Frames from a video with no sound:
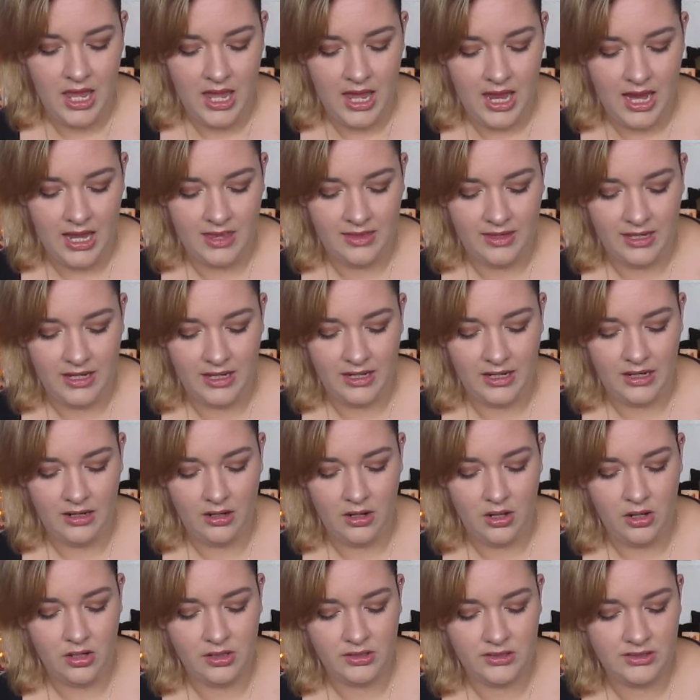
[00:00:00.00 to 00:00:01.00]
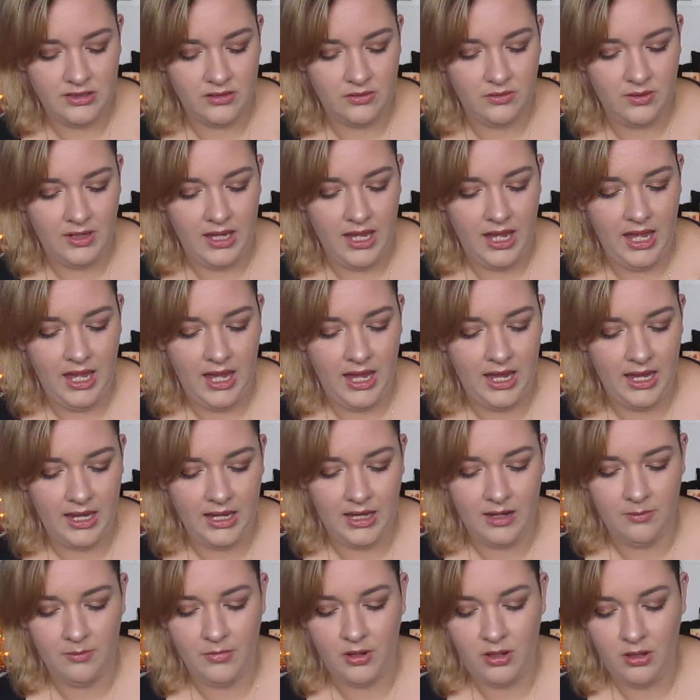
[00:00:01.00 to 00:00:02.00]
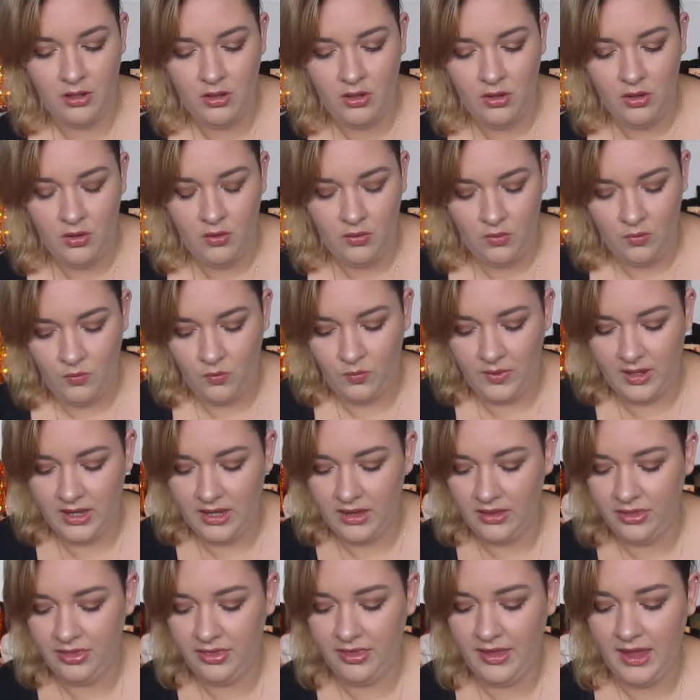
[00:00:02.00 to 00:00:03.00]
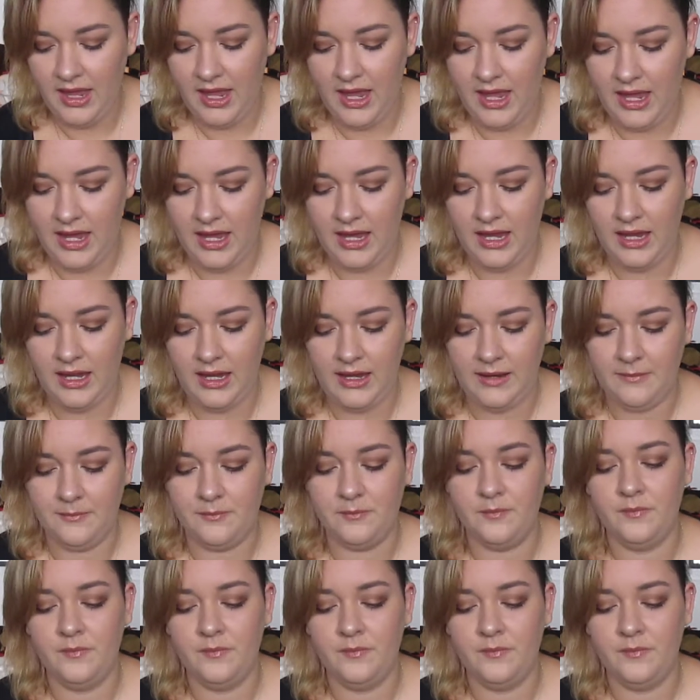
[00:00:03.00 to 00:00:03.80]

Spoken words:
and then it also came with a